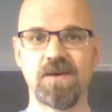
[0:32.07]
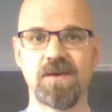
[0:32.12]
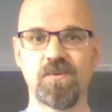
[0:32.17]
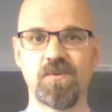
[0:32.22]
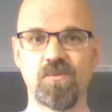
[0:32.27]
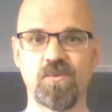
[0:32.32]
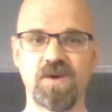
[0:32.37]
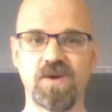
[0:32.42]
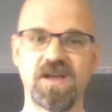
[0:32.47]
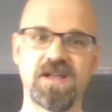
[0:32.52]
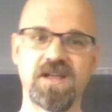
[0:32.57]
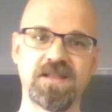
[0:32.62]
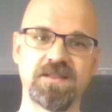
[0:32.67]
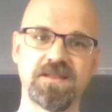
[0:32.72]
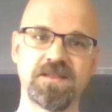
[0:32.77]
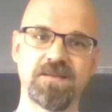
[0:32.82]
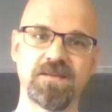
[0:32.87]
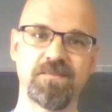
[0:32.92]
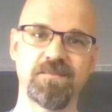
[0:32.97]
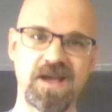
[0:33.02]

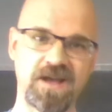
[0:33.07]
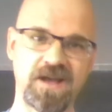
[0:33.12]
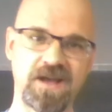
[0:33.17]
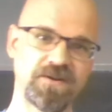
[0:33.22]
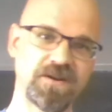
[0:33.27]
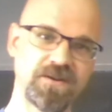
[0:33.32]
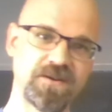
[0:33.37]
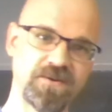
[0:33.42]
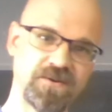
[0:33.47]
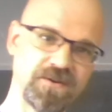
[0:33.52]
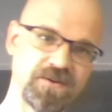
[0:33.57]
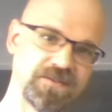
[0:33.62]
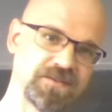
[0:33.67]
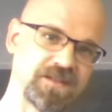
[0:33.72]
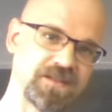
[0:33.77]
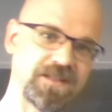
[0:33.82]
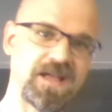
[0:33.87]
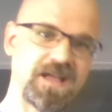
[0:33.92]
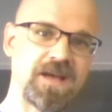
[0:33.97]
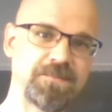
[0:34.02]
when the battery on
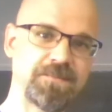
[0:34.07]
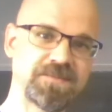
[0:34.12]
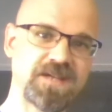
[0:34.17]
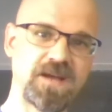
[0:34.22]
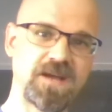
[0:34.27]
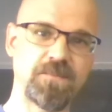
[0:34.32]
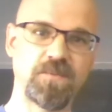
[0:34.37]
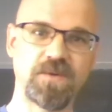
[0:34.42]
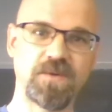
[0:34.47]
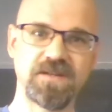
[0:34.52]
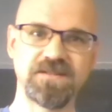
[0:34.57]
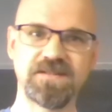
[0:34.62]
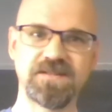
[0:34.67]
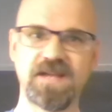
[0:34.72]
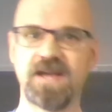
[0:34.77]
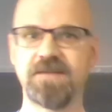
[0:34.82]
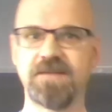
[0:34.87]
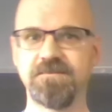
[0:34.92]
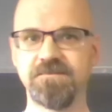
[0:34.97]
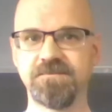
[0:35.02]
the laptop went
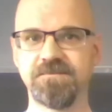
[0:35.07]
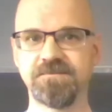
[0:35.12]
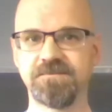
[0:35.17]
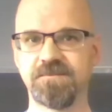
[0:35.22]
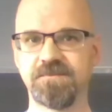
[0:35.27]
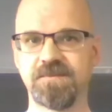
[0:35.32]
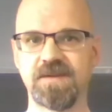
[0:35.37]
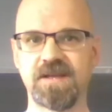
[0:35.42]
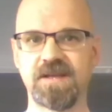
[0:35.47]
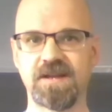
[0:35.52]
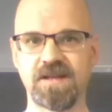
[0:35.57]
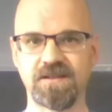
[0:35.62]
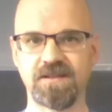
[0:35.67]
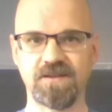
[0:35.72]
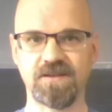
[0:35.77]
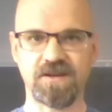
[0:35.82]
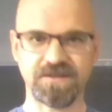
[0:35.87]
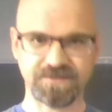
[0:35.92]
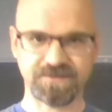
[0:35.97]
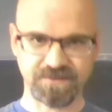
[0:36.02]
dead and I
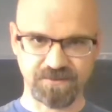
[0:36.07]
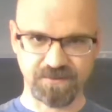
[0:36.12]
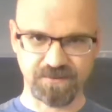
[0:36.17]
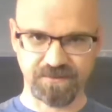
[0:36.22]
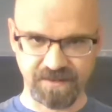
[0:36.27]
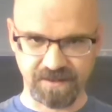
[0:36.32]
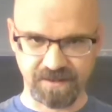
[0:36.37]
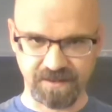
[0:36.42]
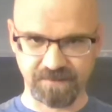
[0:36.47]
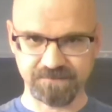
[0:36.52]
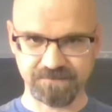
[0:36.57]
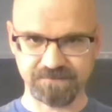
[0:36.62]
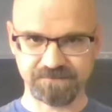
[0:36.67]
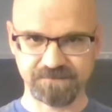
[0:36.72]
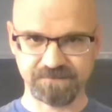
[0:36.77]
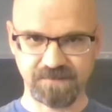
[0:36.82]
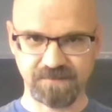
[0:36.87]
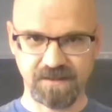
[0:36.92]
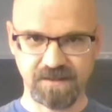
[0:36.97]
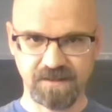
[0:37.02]
lost the whole thing.
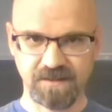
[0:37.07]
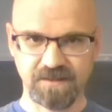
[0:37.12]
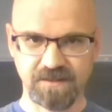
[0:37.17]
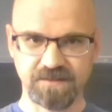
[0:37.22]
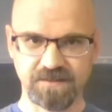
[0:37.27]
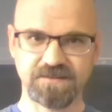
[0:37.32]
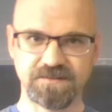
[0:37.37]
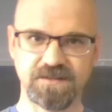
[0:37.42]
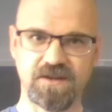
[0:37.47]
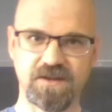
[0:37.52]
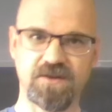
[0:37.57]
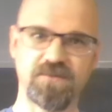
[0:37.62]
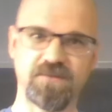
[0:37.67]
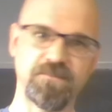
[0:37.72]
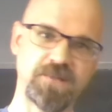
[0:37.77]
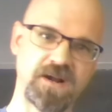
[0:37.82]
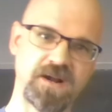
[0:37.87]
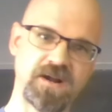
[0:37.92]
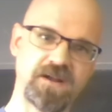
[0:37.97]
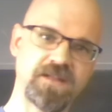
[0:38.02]
So
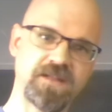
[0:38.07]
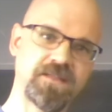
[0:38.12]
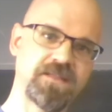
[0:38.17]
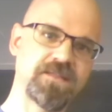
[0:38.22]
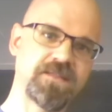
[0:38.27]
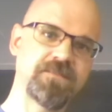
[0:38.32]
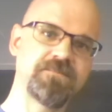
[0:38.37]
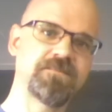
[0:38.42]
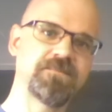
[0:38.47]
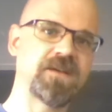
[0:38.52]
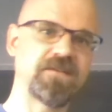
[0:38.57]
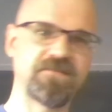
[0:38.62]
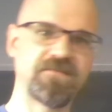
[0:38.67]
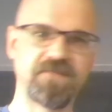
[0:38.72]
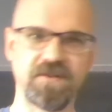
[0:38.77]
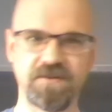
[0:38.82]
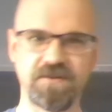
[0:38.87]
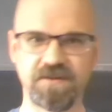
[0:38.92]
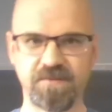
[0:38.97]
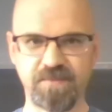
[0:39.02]
Meredith, I
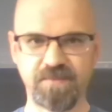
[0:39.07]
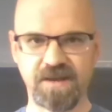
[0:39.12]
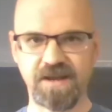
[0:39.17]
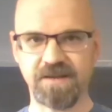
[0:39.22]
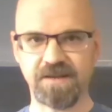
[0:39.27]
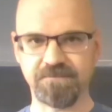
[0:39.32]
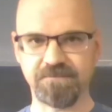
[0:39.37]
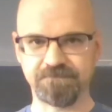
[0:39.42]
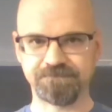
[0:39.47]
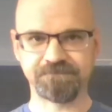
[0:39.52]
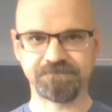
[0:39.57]
feel your pain.